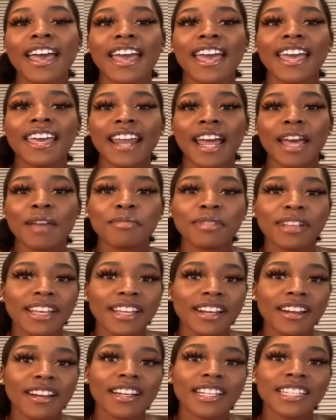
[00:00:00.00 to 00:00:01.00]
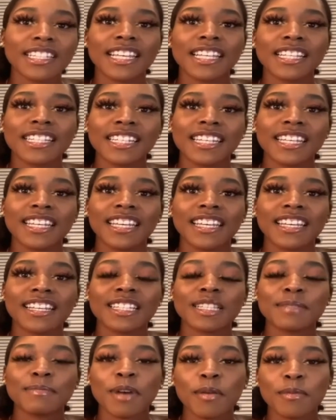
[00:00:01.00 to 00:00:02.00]
and I plan on attending
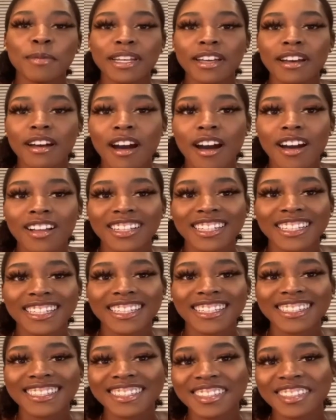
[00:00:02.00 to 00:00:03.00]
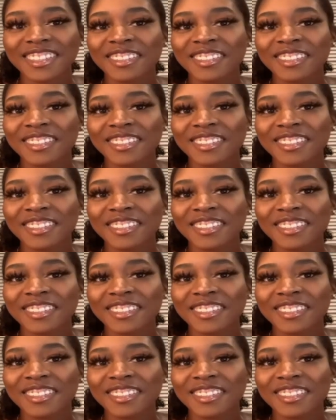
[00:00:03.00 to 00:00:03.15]
Spelman College.